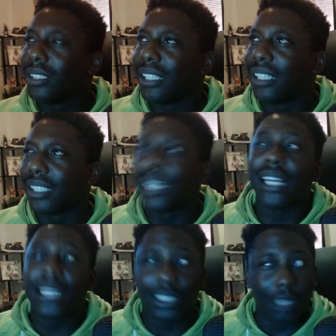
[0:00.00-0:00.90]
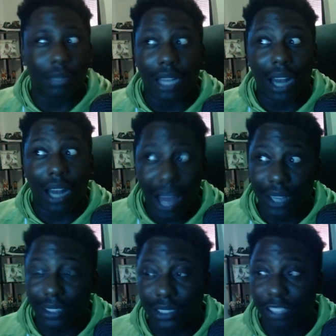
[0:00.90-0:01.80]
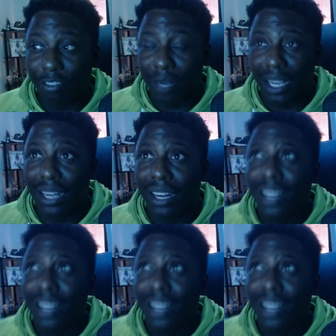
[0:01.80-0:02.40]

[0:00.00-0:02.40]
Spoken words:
And then they skipped a lot of stuff, man.